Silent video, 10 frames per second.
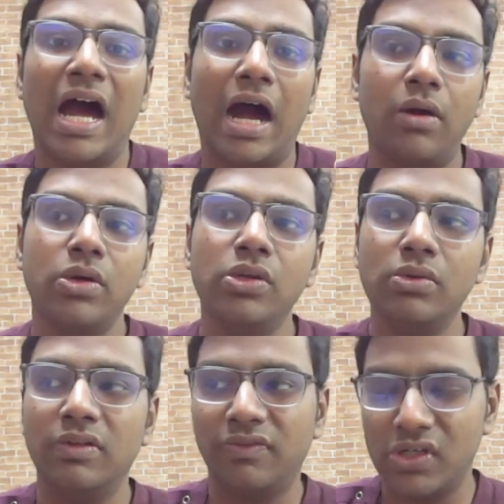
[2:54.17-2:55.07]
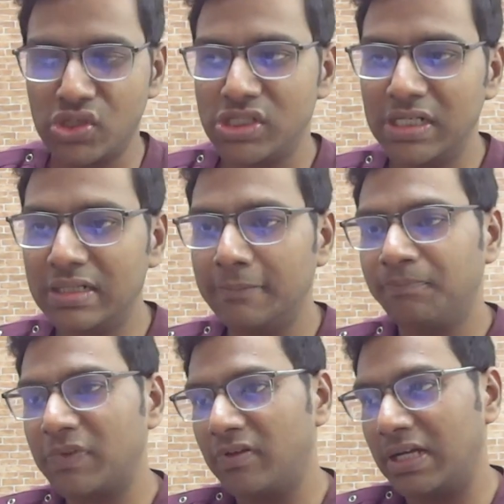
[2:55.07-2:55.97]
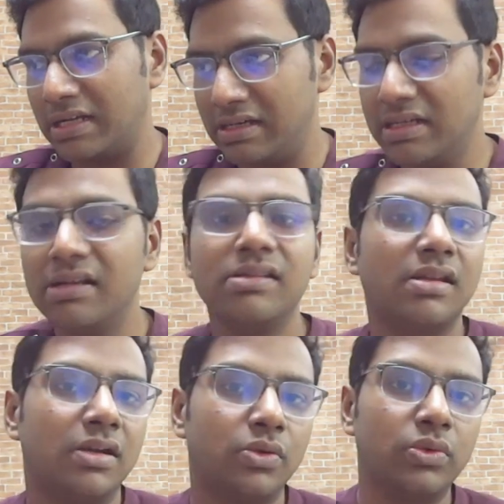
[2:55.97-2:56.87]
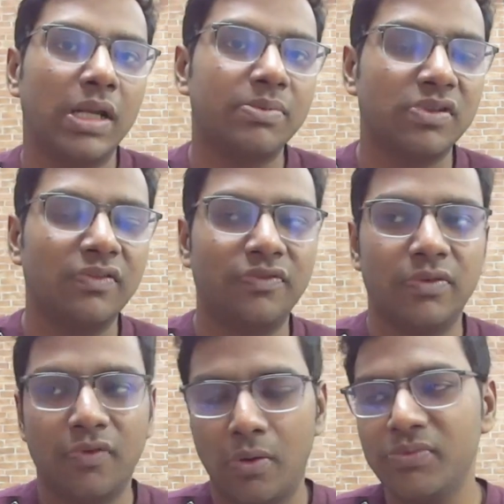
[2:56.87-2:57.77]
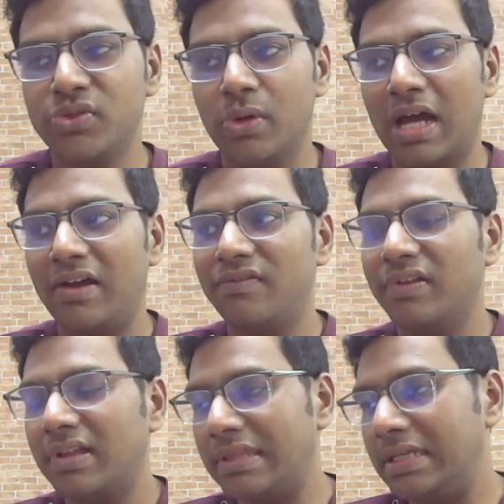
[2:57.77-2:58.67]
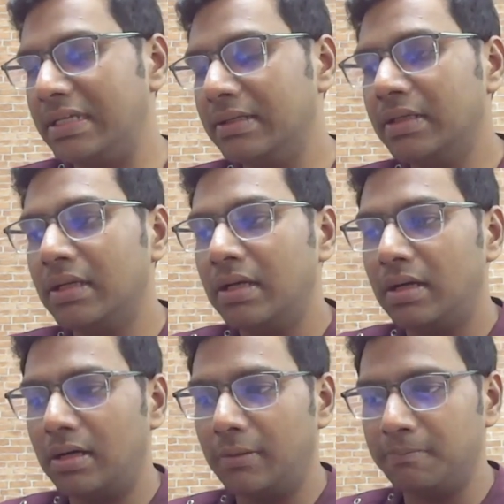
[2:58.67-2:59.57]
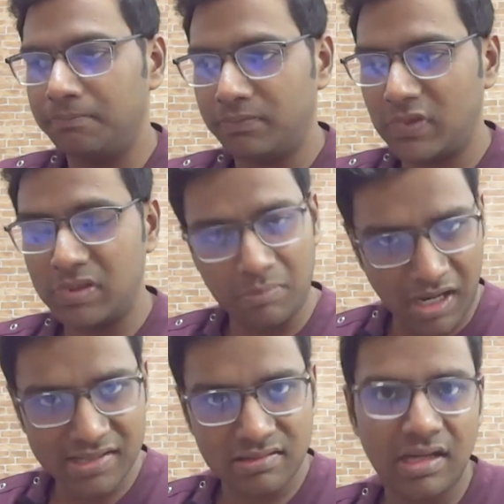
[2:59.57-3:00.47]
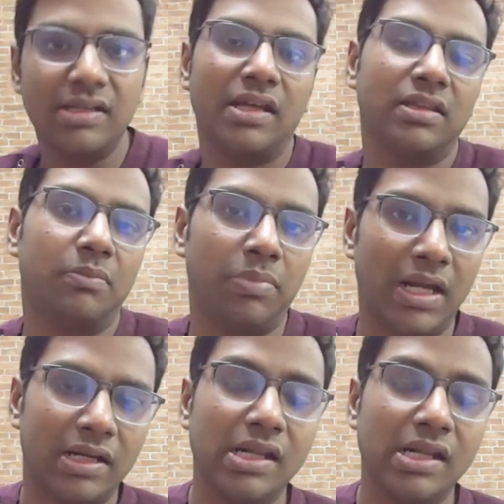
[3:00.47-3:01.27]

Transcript: how do you differentiate uh, clinically there are two types of forms you have the um, the mass like and the plaque